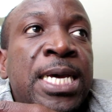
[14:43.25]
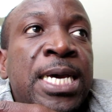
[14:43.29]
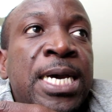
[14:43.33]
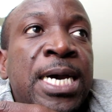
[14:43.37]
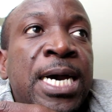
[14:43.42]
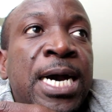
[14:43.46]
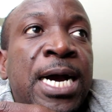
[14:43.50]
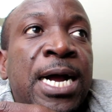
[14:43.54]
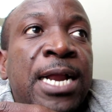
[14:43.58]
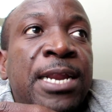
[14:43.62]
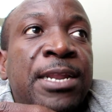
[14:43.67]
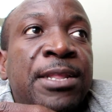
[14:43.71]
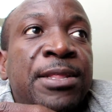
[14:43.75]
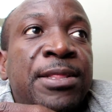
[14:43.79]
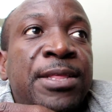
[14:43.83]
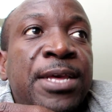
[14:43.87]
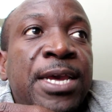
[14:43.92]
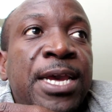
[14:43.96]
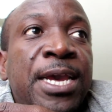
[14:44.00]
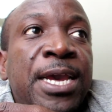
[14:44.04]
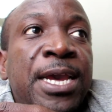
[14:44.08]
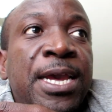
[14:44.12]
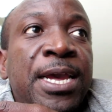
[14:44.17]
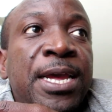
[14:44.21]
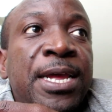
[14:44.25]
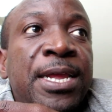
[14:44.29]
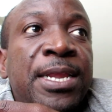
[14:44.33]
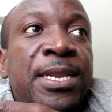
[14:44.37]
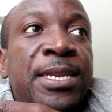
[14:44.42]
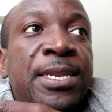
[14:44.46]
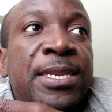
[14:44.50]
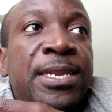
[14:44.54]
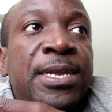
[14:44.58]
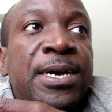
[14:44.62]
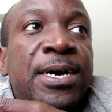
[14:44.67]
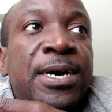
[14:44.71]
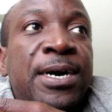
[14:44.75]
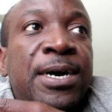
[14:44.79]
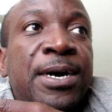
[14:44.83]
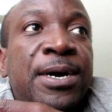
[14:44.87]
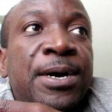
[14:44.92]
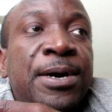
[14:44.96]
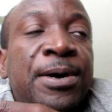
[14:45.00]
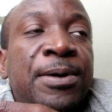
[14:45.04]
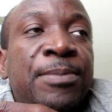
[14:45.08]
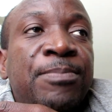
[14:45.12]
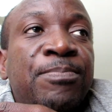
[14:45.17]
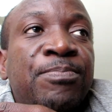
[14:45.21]
and then
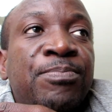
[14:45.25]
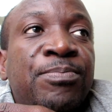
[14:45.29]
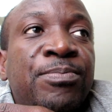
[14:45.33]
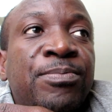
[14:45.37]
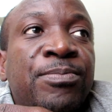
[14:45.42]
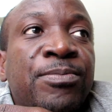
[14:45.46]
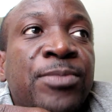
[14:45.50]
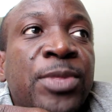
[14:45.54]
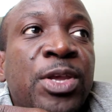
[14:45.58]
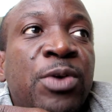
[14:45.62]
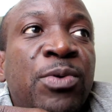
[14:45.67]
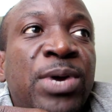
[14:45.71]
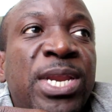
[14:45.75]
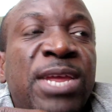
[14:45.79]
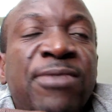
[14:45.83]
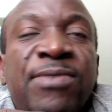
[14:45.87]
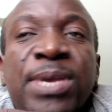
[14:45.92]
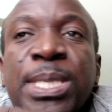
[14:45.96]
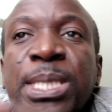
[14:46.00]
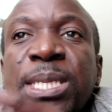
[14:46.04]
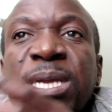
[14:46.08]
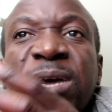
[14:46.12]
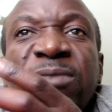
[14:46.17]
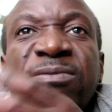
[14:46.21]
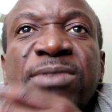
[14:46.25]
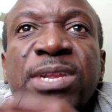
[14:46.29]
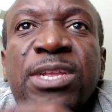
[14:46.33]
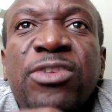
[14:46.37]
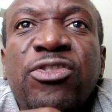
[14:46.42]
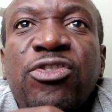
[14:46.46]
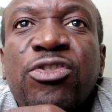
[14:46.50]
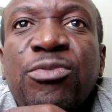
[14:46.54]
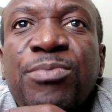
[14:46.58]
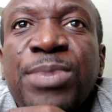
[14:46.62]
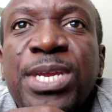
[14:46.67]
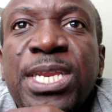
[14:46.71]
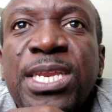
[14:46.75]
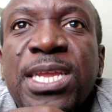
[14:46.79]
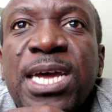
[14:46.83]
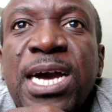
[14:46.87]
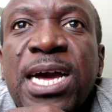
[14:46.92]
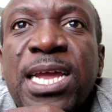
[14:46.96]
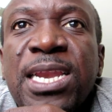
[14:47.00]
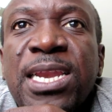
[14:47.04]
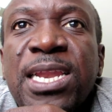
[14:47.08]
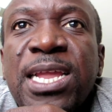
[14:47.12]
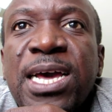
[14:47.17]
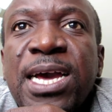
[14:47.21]
um, whatever stuff needs to be
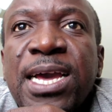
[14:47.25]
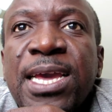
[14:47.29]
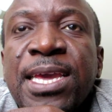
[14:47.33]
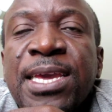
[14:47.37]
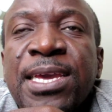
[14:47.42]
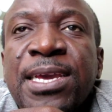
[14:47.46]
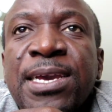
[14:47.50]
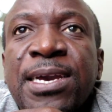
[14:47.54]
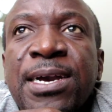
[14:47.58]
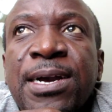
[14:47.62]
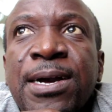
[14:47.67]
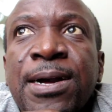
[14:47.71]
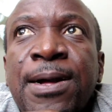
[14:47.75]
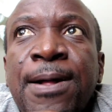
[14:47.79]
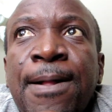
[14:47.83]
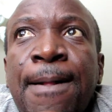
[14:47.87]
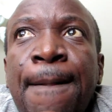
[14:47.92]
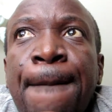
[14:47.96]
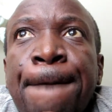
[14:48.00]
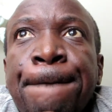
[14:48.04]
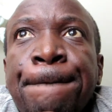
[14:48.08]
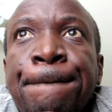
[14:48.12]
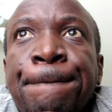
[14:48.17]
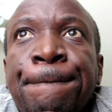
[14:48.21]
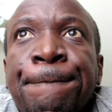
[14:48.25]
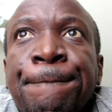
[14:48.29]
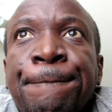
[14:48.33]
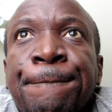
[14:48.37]
done, like um,